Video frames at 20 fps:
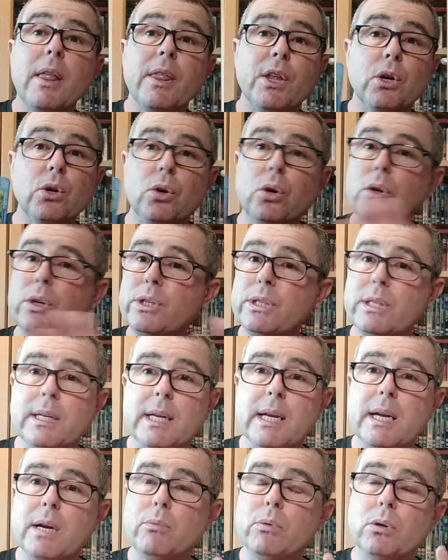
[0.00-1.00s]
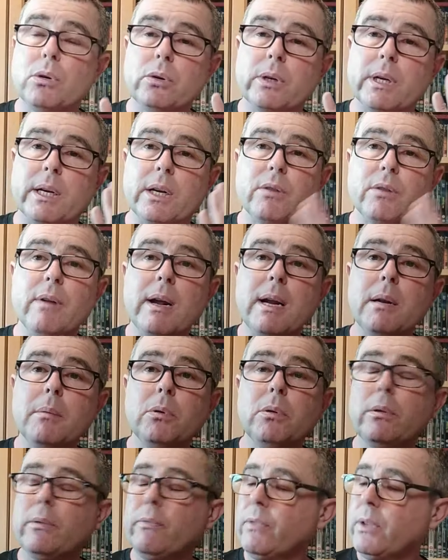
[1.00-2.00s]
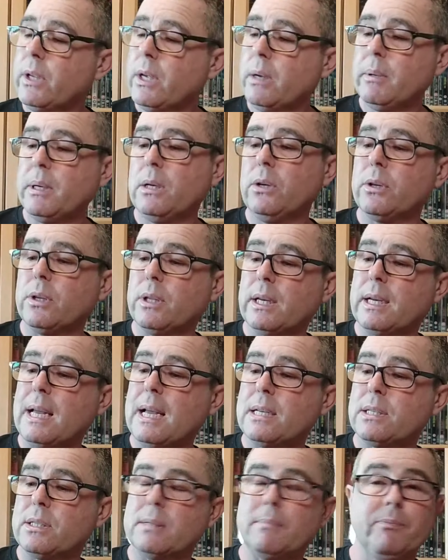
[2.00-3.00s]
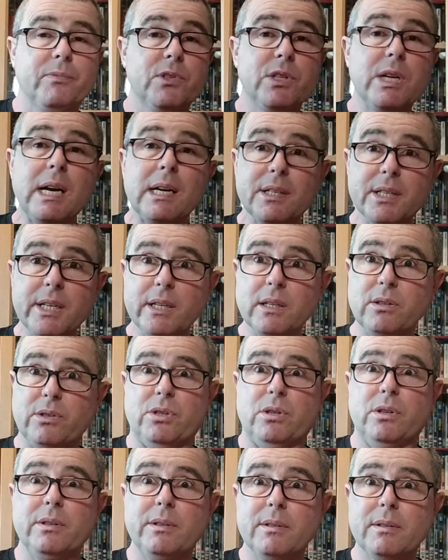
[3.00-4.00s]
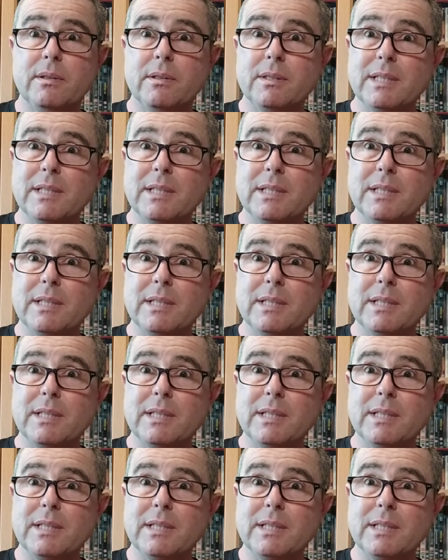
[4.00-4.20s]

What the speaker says: The colours in here would look incredible. I mean, look at the cast. Jack Nicholson